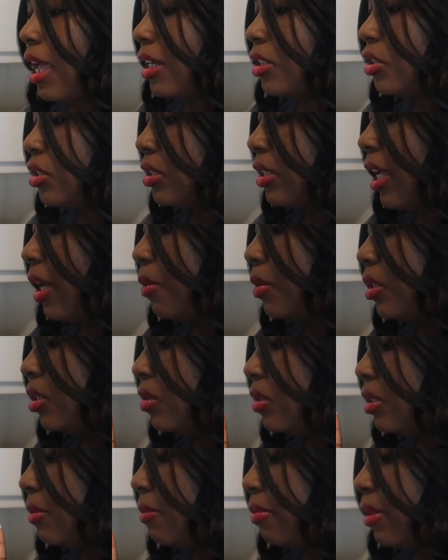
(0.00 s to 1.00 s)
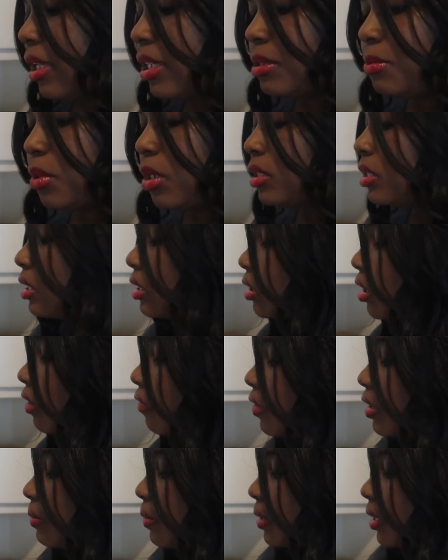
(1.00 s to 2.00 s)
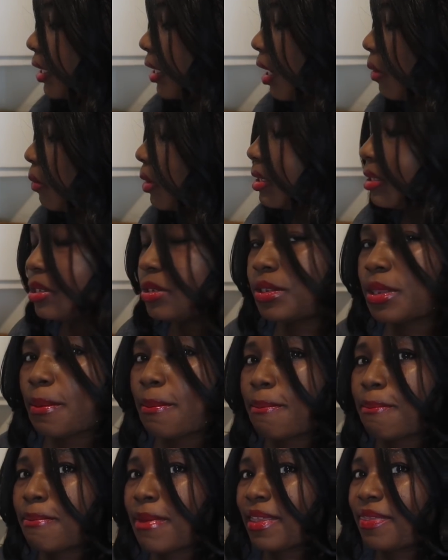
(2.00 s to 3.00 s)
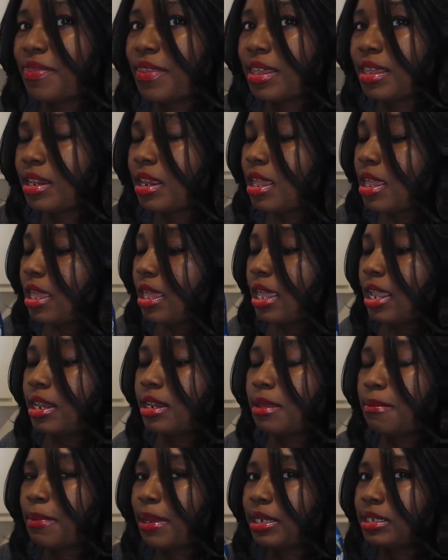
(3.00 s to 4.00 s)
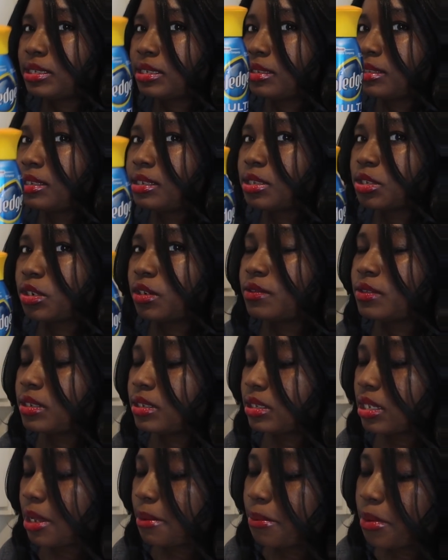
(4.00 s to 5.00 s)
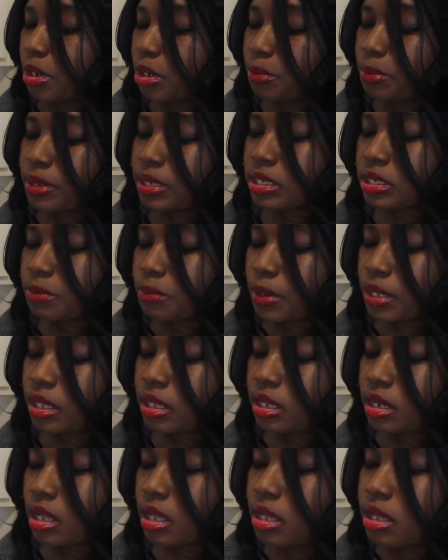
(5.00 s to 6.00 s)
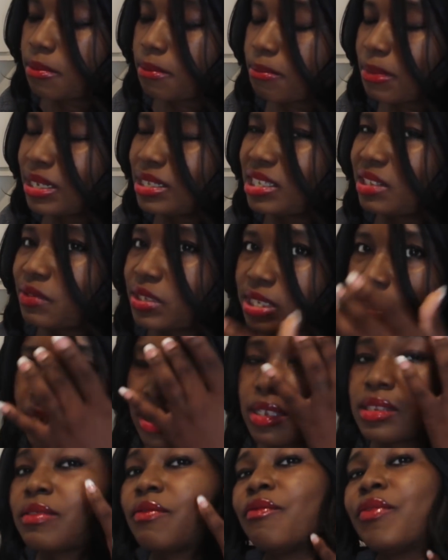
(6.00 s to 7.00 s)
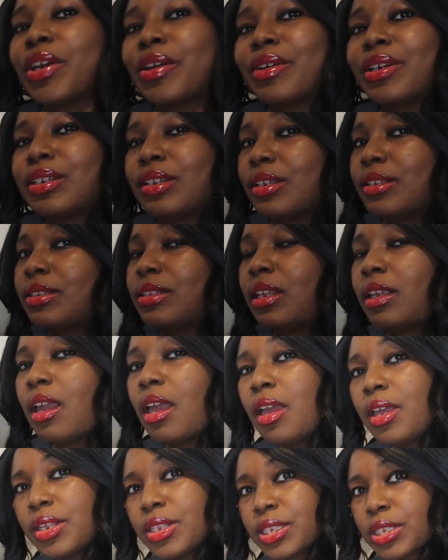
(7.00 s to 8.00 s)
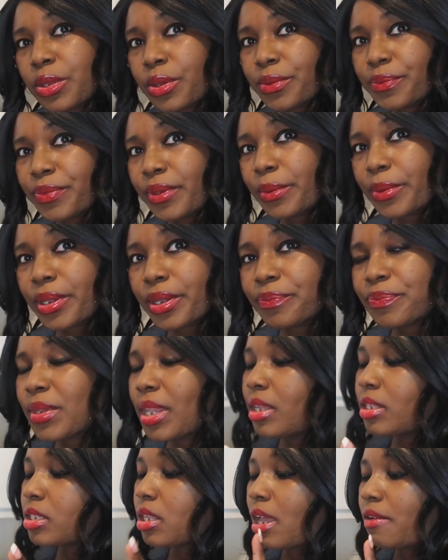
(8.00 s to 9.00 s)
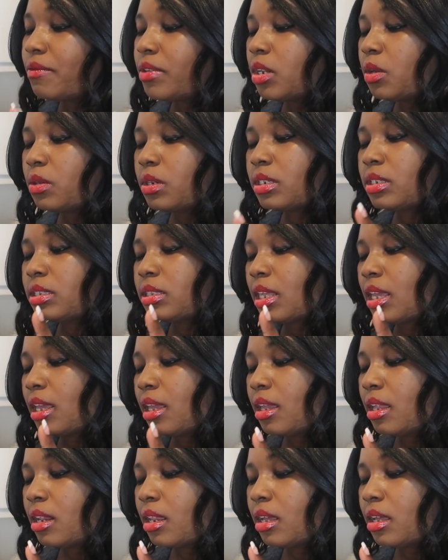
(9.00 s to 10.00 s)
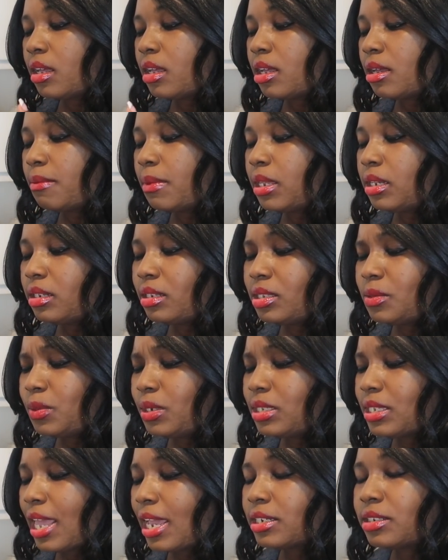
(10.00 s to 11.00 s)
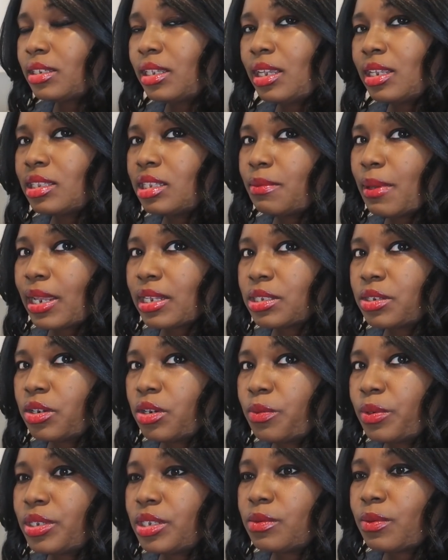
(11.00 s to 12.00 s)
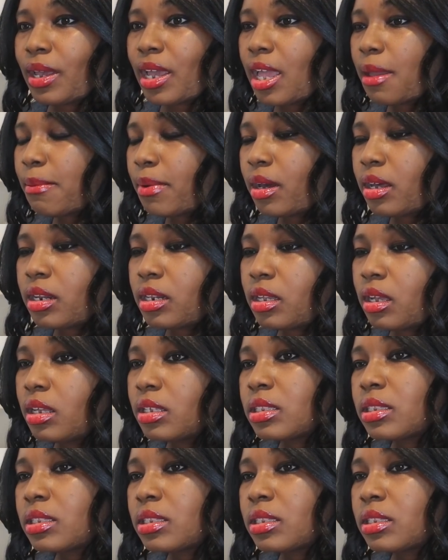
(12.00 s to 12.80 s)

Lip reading: Actually, I was using Pledge multi-surface, but then I went to the Method, and it basically serves the same purpose, but my TV stand is very dusty, so there we go. So I've noticed that, and this one is actually antibacterial, which is why I bought it.